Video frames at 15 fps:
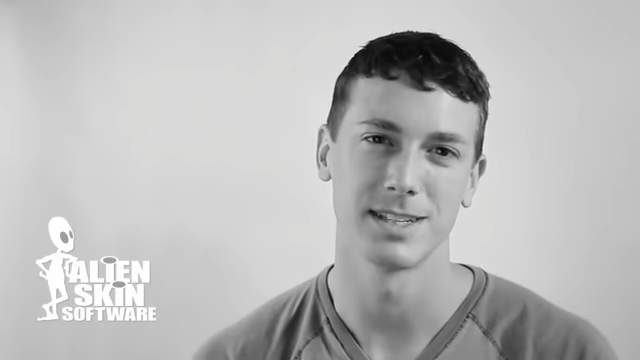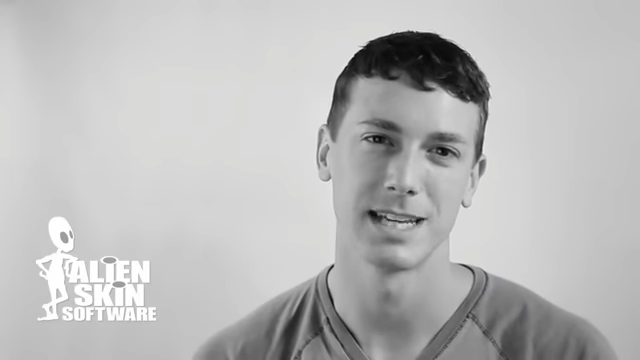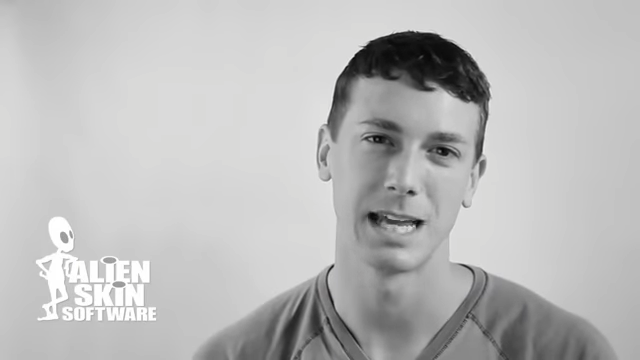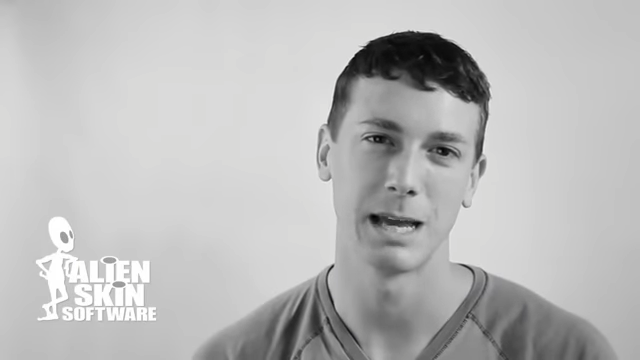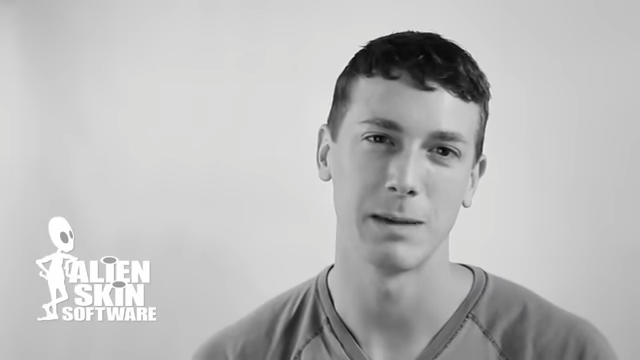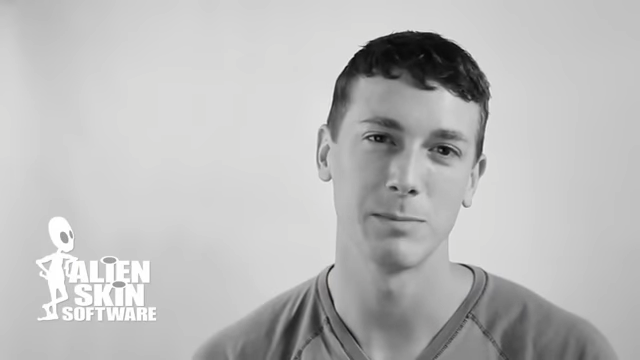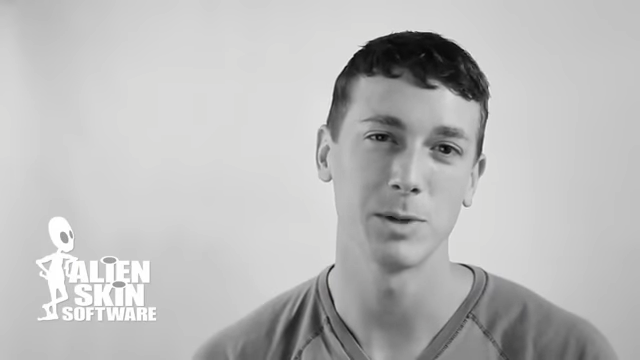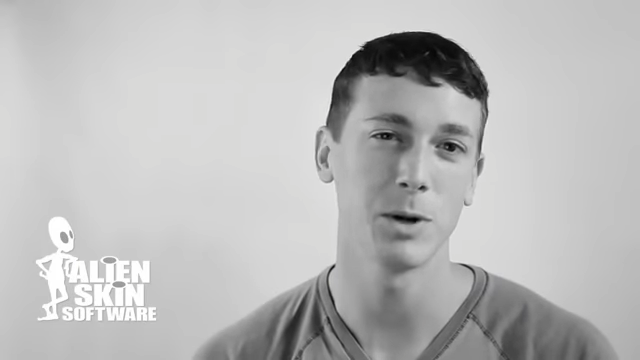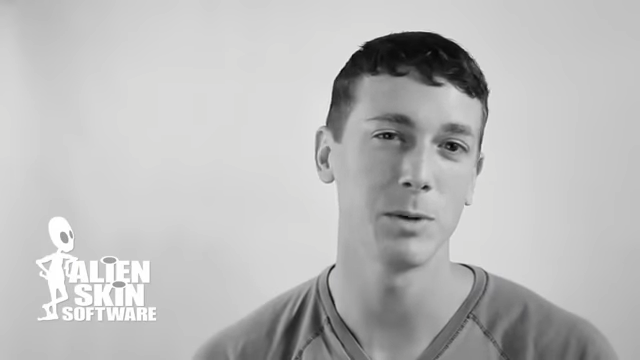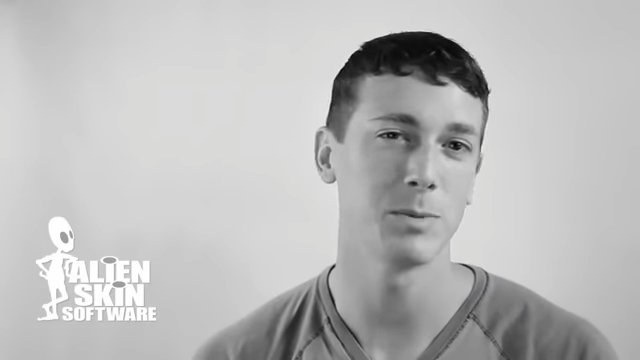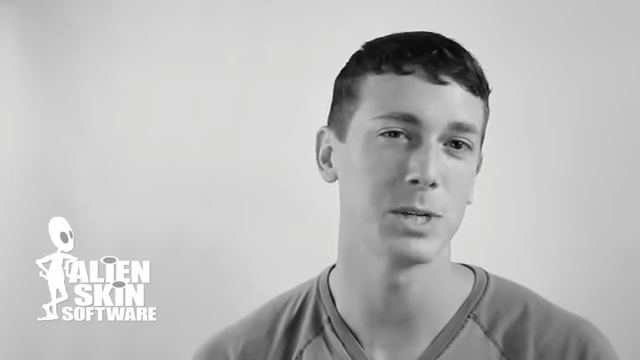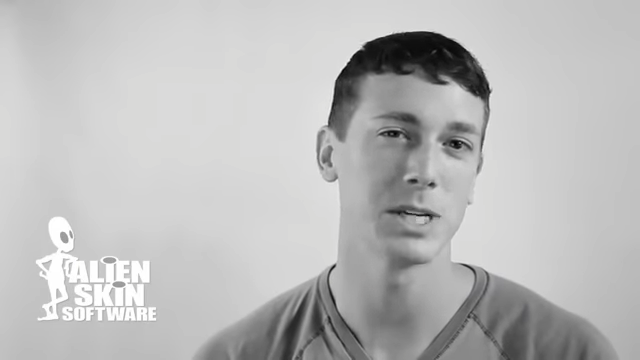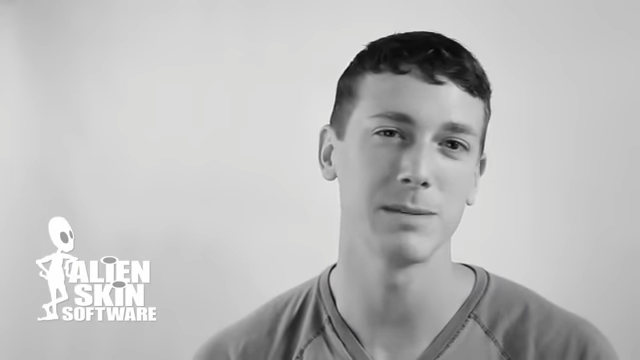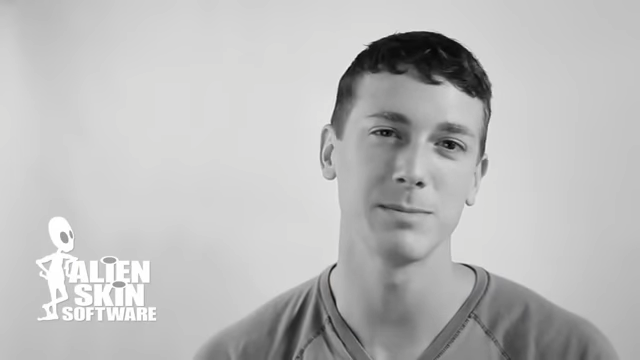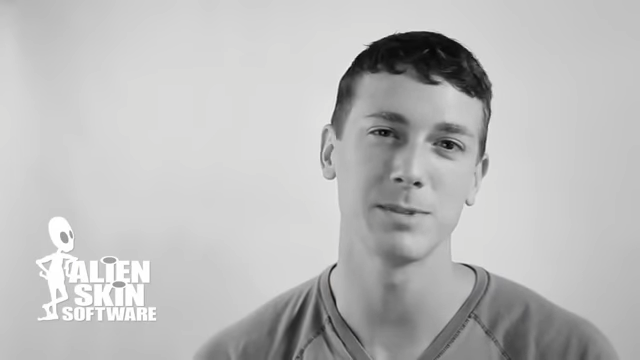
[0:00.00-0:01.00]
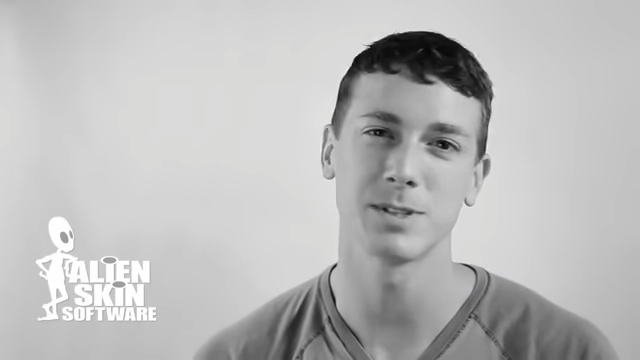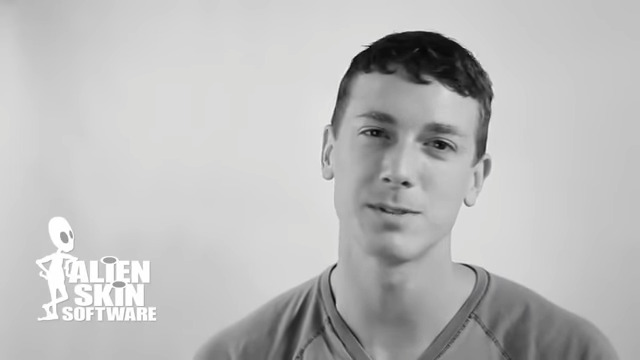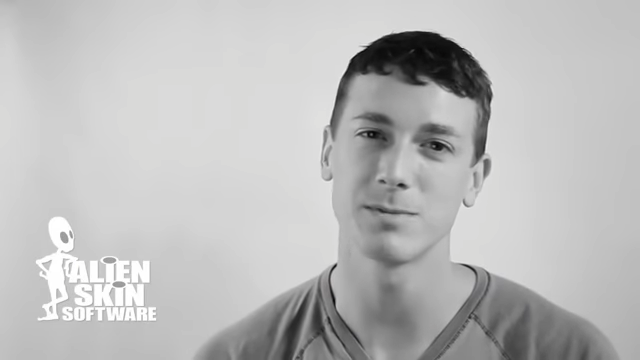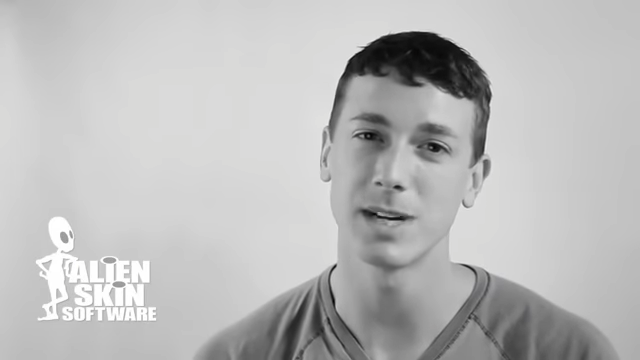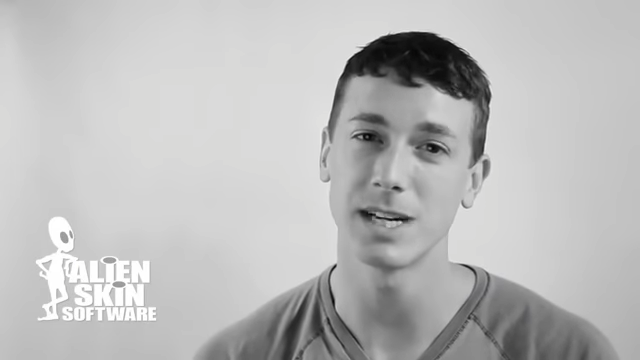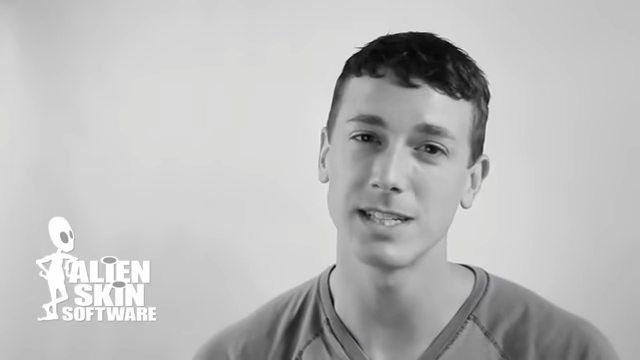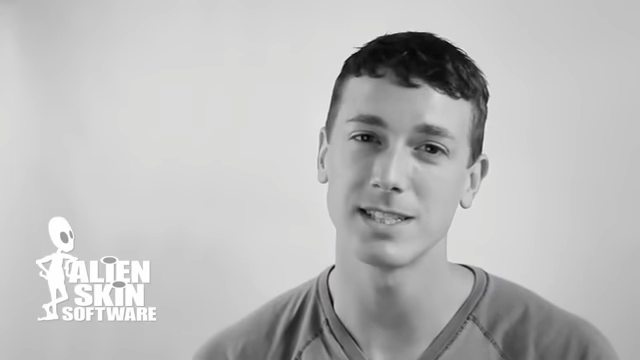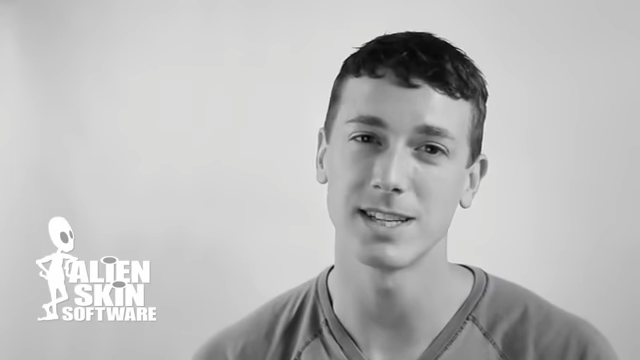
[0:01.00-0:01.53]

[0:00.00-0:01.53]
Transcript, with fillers: and Blow Up will get them to the right